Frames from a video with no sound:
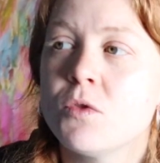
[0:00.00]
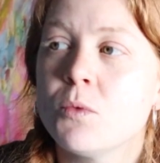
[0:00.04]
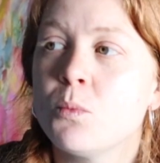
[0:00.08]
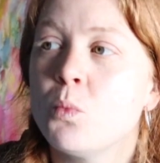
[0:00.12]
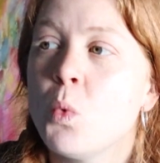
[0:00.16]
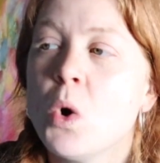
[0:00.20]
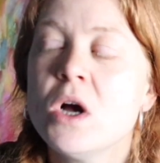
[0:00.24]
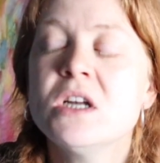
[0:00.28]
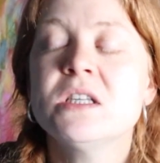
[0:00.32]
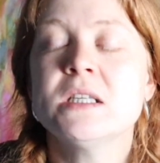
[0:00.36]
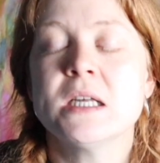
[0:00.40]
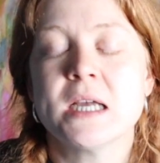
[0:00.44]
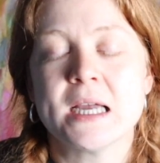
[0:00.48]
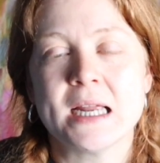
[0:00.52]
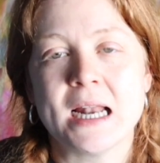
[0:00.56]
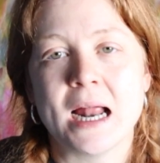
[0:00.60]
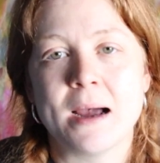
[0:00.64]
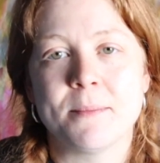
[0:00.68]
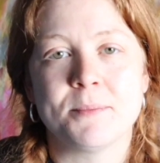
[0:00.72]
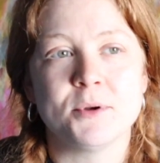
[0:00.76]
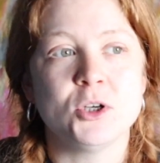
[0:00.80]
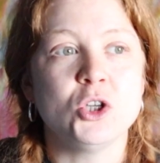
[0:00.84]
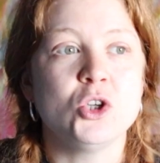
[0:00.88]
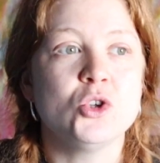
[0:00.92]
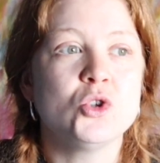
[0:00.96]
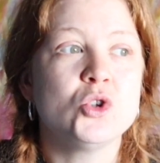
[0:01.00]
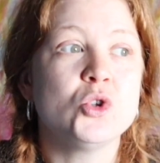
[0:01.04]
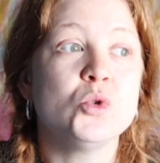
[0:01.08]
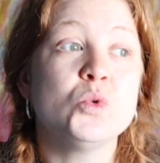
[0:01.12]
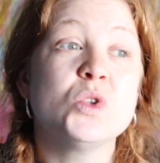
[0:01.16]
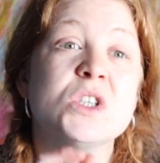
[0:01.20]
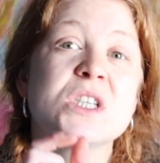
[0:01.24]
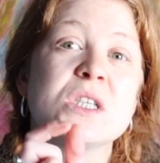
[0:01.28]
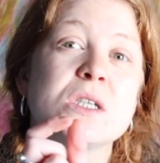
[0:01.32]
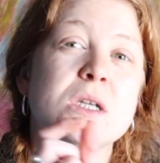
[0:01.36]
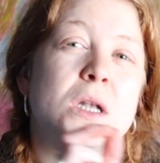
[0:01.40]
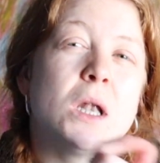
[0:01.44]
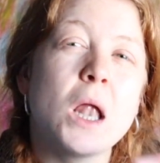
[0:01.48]
The worst that can happen is you
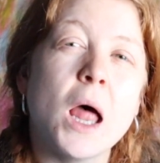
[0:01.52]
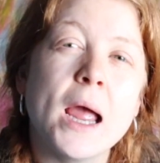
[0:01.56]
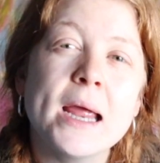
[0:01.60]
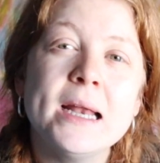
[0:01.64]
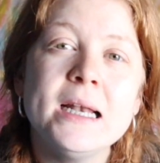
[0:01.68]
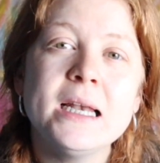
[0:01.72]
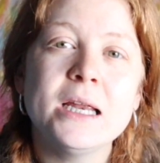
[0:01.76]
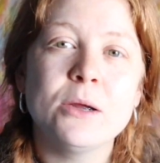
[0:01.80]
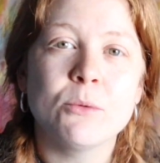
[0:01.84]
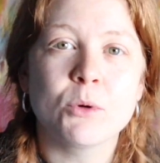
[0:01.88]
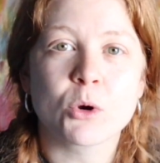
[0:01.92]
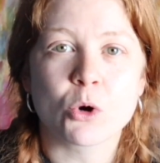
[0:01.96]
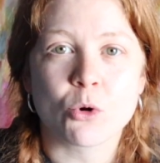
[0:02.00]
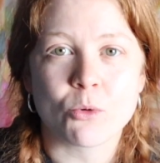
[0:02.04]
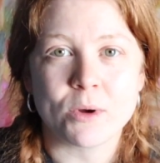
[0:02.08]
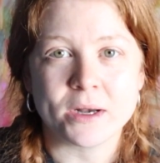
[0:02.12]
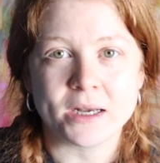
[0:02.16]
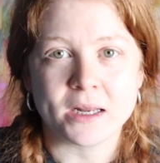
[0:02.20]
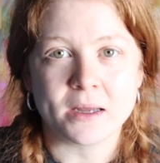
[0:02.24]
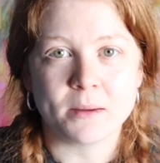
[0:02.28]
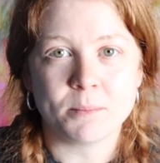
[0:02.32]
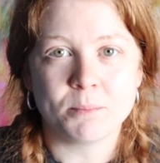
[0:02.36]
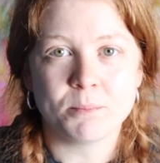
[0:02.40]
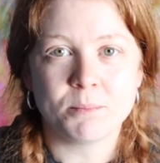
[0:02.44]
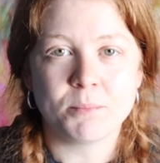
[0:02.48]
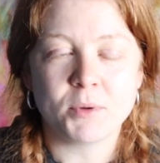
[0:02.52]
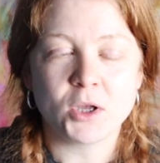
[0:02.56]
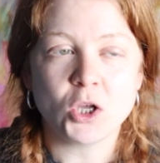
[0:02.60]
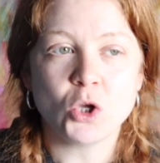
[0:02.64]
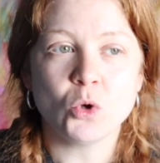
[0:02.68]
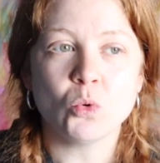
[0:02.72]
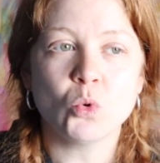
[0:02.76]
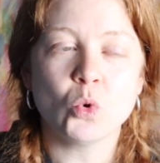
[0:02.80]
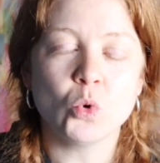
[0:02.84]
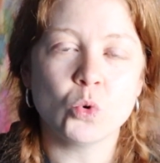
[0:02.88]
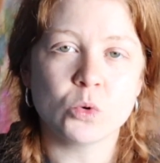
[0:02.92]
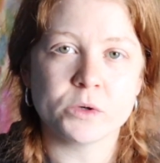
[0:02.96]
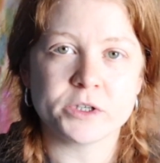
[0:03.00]
slightly regret it, but
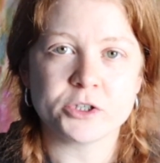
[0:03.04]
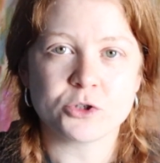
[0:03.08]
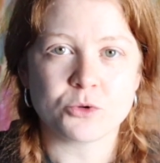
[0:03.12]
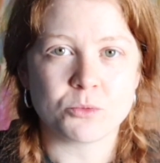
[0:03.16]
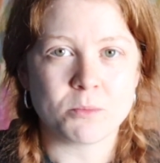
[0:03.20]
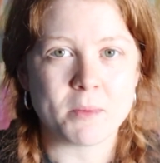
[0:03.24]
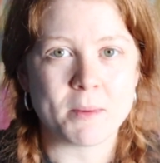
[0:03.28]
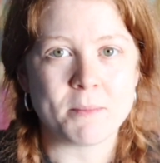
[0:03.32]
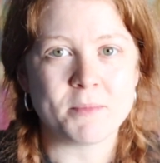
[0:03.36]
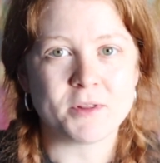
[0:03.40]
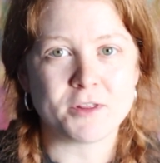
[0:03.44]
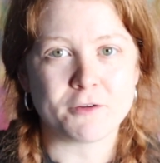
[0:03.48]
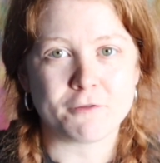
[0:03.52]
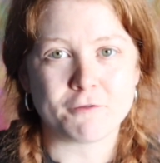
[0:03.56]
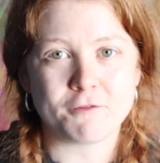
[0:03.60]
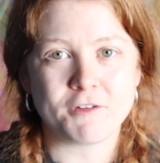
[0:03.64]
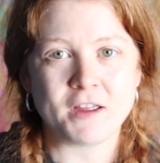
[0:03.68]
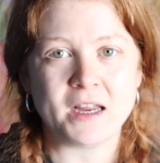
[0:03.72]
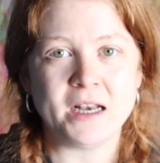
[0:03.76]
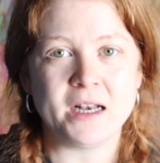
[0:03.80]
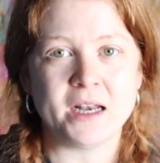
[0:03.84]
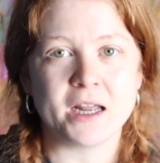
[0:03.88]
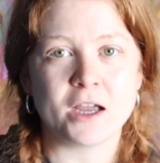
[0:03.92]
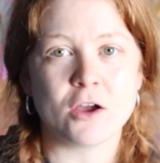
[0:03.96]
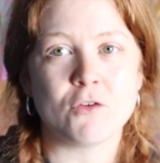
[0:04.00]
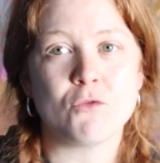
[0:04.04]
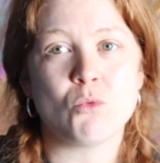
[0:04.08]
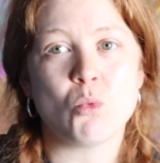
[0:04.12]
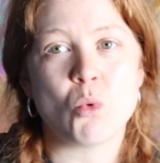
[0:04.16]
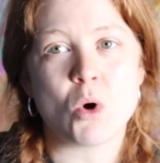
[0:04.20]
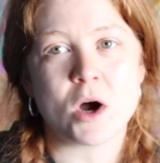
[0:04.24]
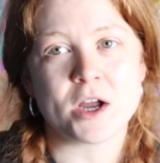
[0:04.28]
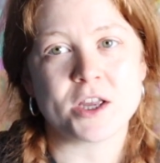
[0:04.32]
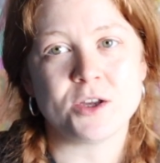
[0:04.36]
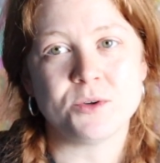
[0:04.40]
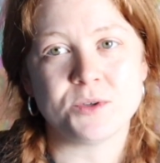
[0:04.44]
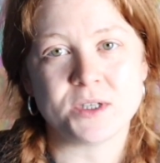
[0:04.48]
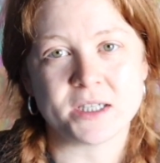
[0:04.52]
you'll always remember the feeling of
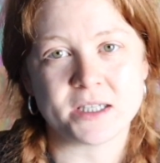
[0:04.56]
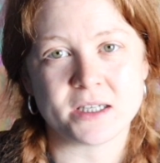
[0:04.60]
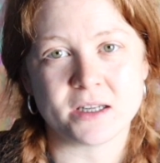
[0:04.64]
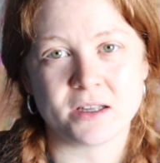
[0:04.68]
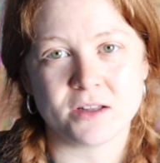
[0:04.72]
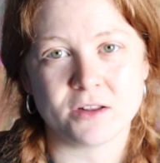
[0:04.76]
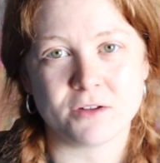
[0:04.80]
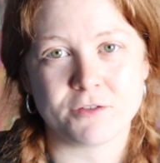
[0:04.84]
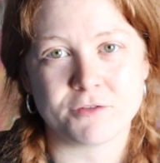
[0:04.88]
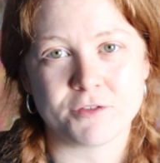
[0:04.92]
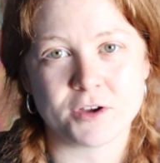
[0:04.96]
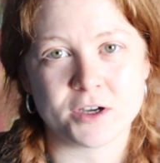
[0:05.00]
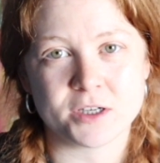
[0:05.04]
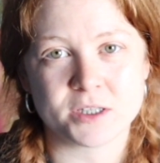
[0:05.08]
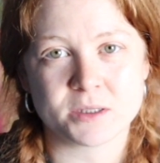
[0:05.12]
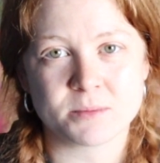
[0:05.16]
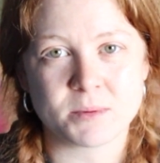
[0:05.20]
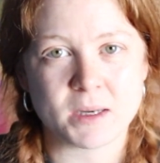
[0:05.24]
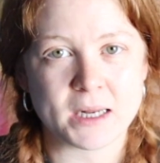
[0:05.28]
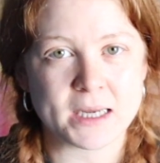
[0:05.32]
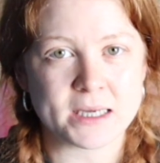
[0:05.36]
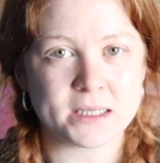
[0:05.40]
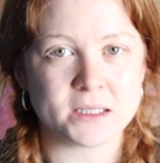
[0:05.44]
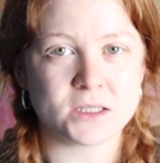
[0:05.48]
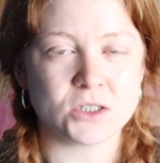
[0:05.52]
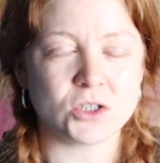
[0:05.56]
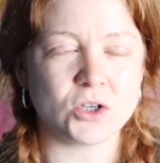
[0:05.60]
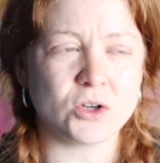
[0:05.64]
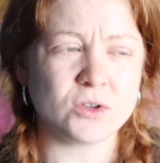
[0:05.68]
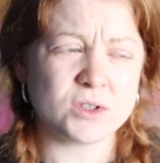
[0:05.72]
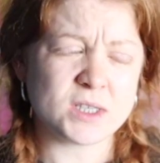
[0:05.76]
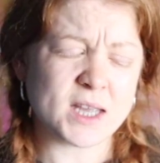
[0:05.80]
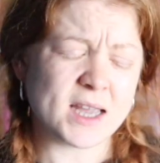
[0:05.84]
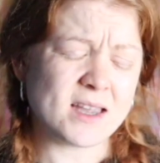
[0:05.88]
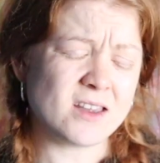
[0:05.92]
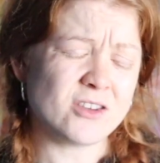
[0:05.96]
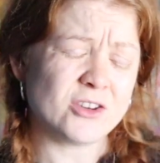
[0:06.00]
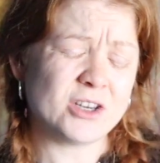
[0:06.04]
why you did it in the first place. You know,
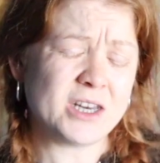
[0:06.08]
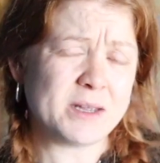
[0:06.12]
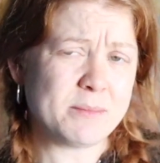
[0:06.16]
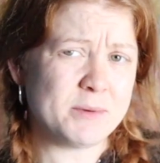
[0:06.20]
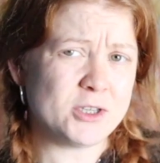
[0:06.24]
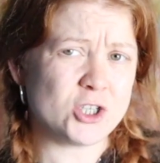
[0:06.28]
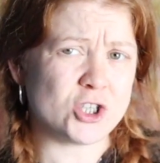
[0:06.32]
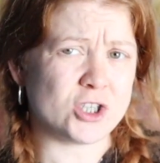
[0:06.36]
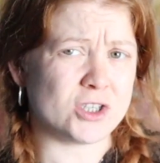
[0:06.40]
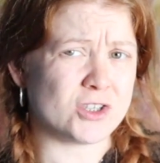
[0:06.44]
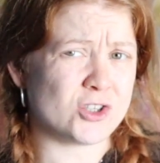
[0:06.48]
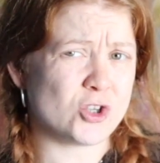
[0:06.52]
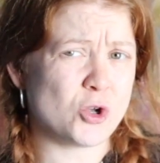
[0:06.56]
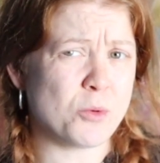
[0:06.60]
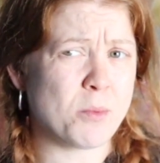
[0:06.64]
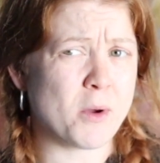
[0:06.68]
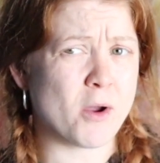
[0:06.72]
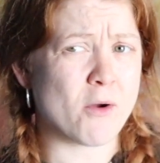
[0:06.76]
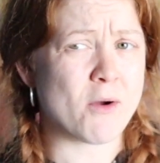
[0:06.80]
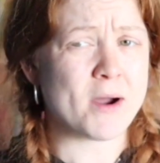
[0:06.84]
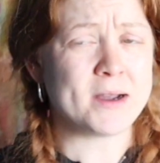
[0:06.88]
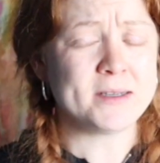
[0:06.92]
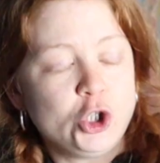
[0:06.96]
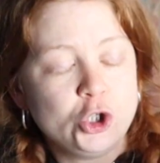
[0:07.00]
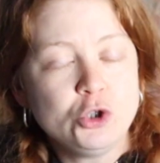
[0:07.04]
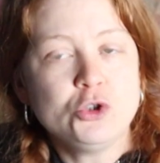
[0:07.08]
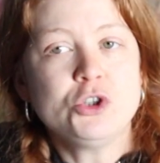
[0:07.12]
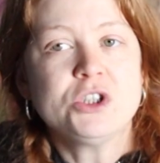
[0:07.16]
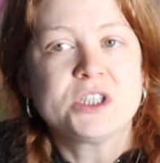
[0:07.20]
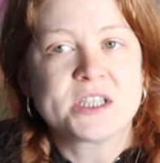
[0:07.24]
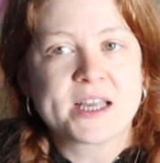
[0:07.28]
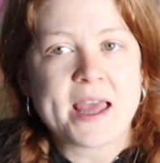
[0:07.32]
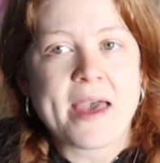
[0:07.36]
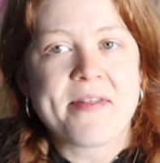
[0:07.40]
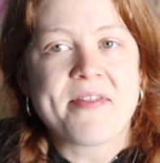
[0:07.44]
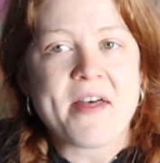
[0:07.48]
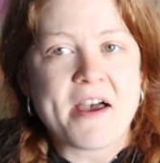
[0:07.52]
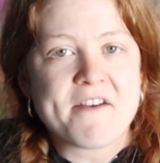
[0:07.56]
take good images, you'll be all right. You just
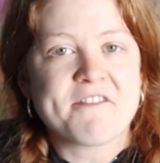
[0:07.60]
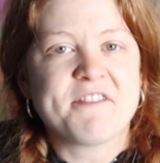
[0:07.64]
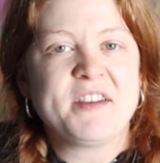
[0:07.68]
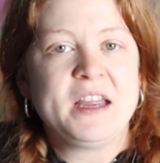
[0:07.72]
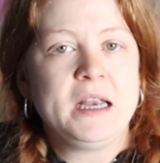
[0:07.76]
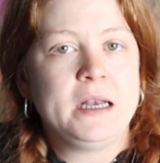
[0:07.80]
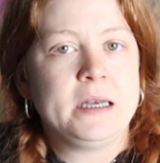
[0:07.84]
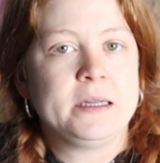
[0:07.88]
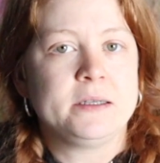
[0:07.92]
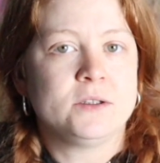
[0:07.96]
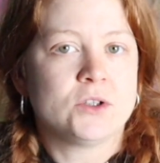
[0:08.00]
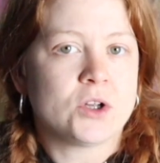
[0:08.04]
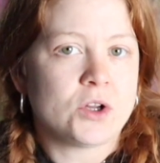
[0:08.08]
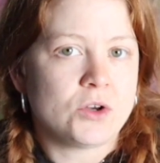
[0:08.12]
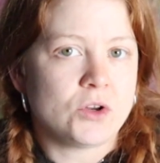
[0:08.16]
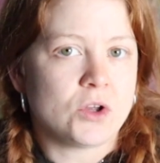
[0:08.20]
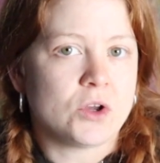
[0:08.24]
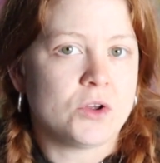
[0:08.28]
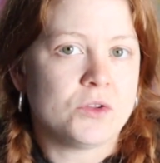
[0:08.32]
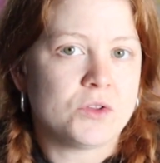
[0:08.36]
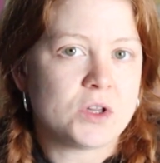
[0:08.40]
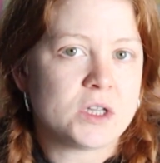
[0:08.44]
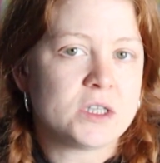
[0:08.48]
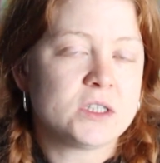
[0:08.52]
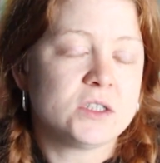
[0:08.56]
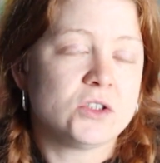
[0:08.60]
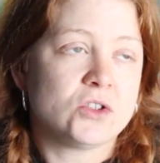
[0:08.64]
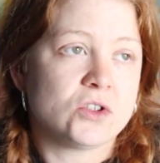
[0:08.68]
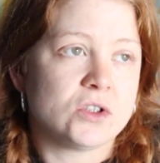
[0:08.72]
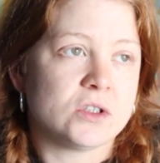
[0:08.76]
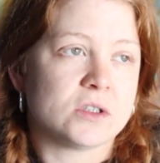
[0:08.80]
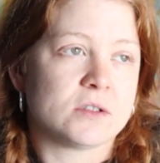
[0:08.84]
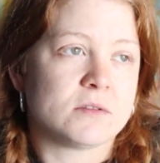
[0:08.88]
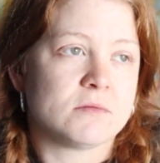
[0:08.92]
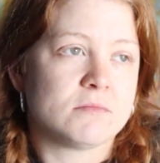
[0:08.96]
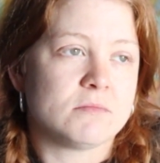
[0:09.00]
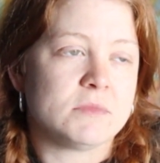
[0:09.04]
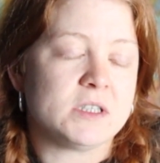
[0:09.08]
get that feeling, don't you, that it's
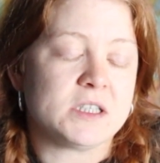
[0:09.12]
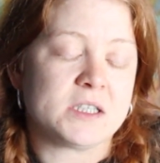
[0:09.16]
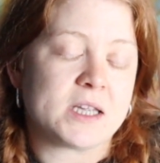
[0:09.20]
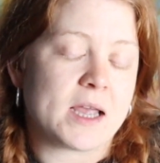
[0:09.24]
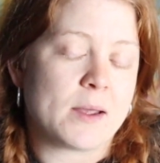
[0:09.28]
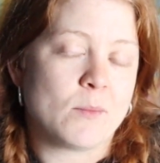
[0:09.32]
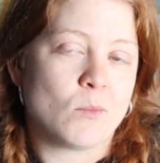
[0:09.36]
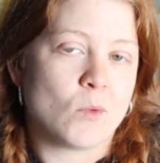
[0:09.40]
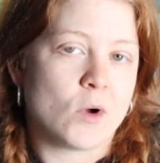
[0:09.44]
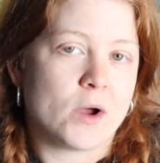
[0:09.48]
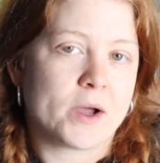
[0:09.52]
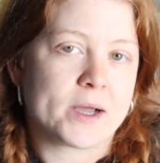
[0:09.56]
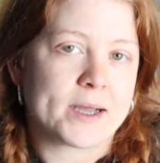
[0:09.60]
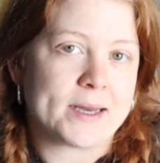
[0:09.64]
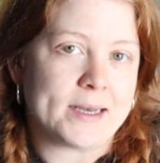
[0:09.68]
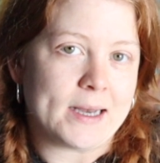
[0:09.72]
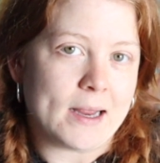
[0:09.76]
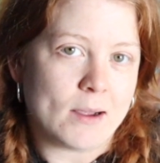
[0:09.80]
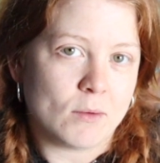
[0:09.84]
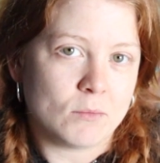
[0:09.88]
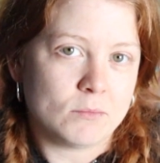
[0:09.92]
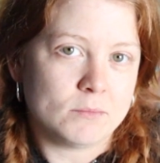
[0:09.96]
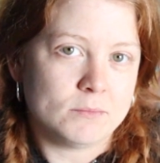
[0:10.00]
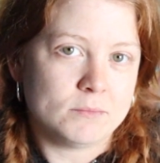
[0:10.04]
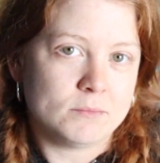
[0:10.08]
just, this ain't working out.